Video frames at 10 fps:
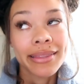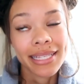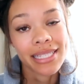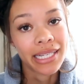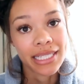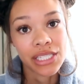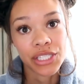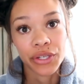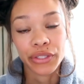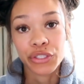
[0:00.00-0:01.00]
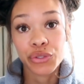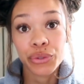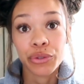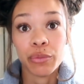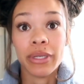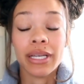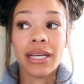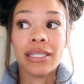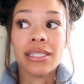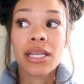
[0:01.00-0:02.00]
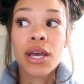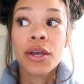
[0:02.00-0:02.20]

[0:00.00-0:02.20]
That's not necessarily true, because